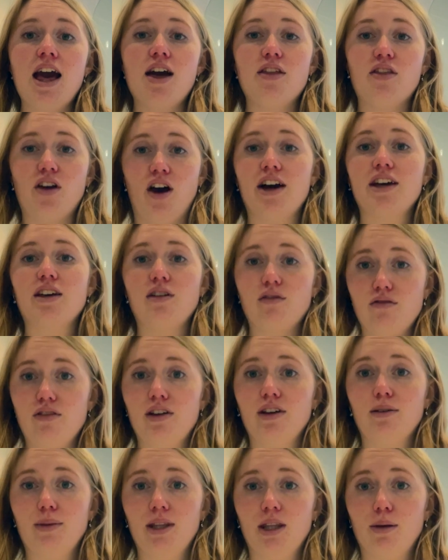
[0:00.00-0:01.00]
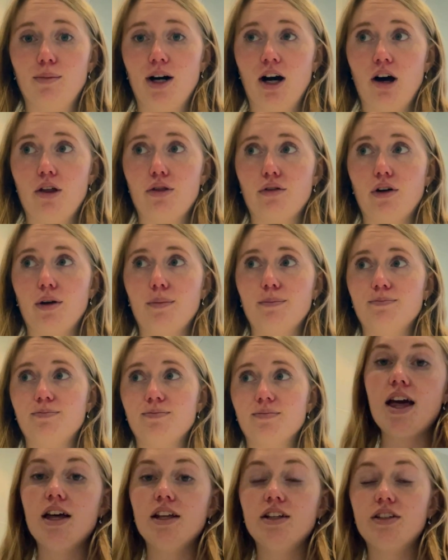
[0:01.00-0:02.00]
that I can film in the bathroom.
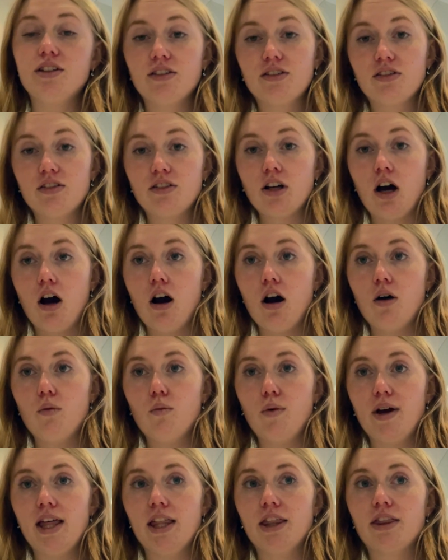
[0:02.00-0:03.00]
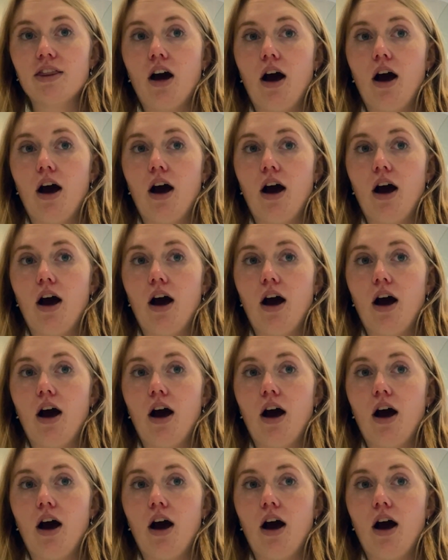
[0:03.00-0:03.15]
To start with,